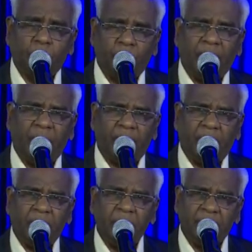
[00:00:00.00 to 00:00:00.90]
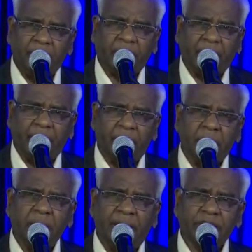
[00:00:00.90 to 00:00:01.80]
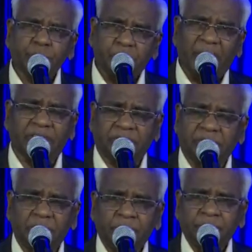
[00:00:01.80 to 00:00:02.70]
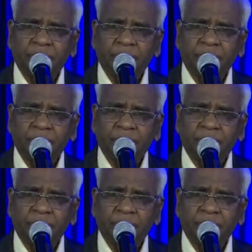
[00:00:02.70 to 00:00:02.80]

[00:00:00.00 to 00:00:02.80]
where he can express